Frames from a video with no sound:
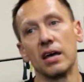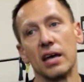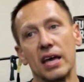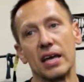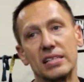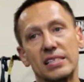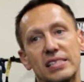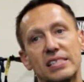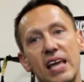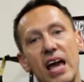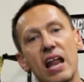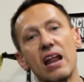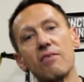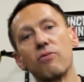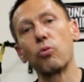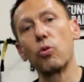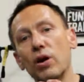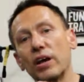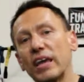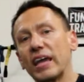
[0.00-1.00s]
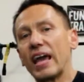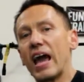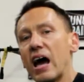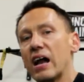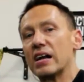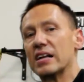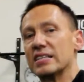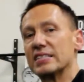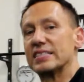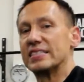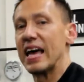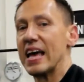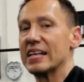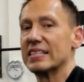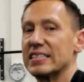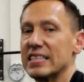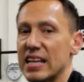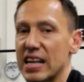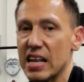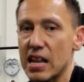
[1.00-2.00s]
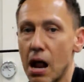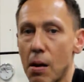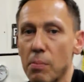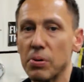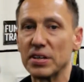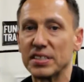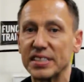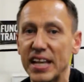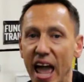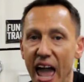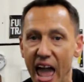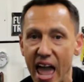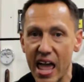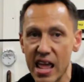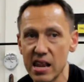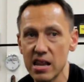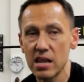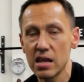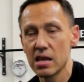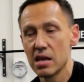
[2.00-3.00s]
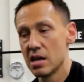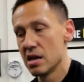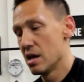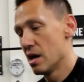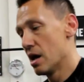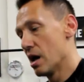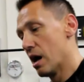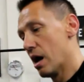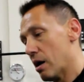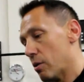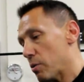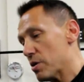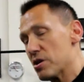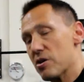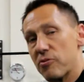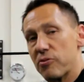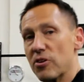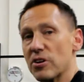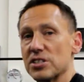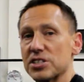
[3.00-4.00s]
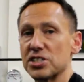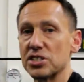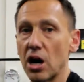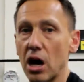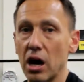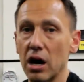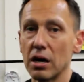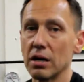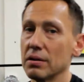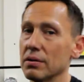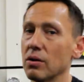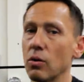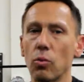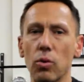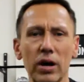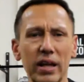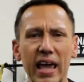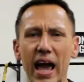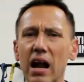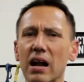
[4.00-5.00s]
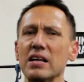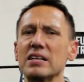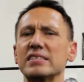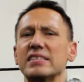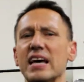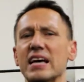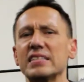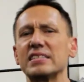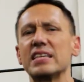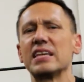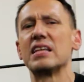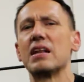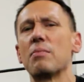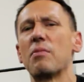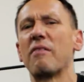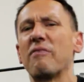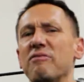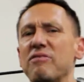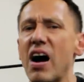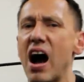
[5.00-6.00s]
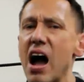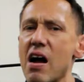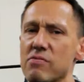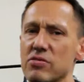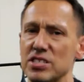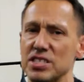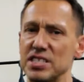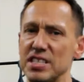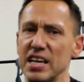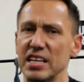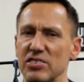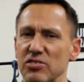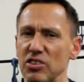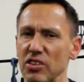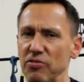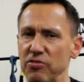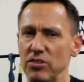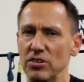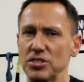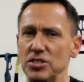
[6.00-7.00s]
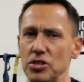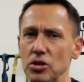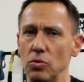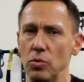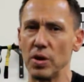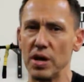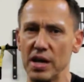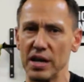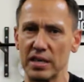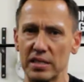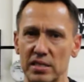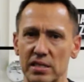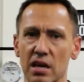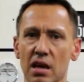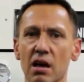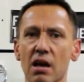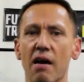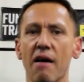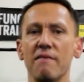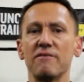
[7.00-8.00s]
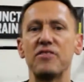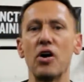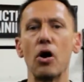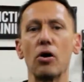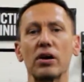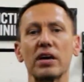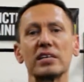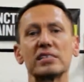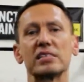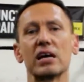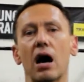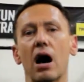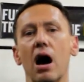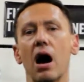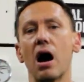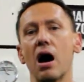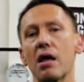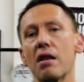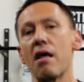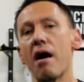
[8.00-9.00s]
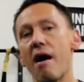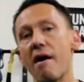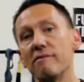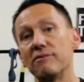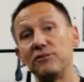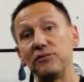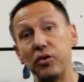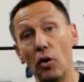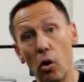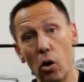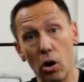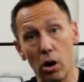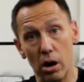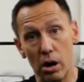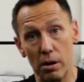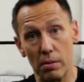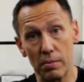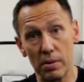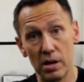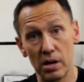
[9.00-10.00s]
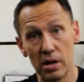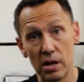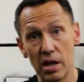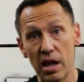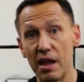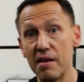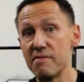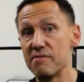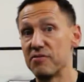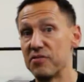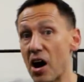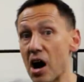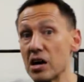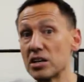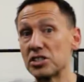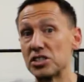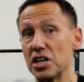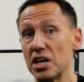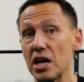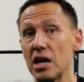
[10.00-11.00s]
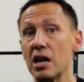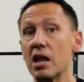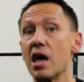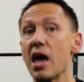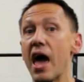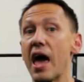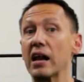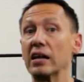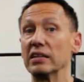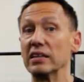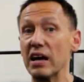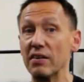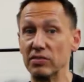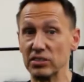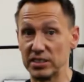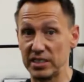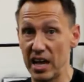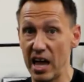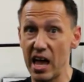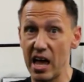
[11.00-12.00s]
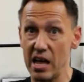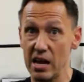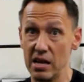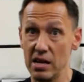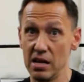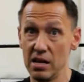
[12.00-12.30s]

Instead of working out at intensity number 10 when you first start, work out at intensity number 5 or 6 for the first 2 weeks. Focus on form and function at a level 10.